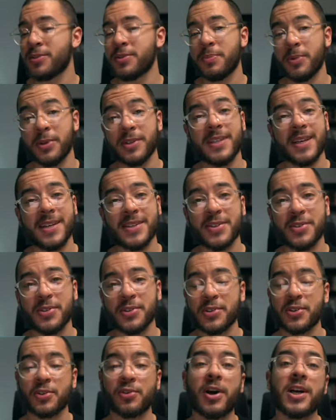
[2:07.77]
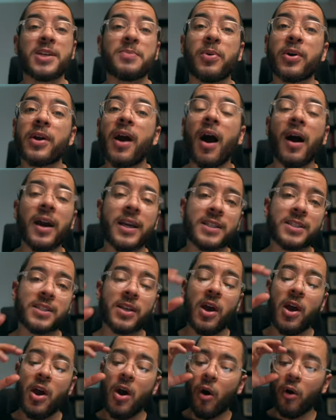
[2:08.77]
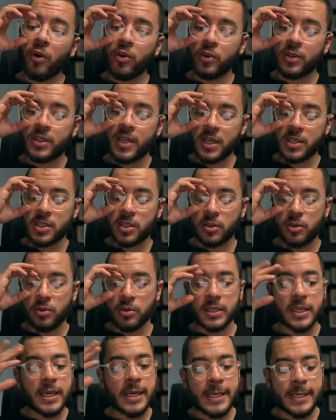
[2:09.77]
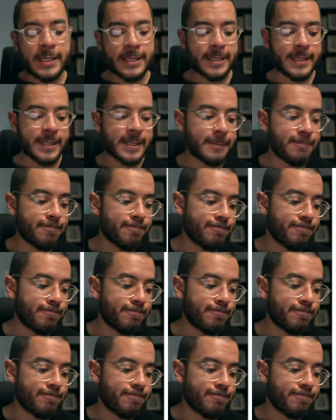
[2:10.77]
putting testicles in your eyes, putting ice on your testicles is,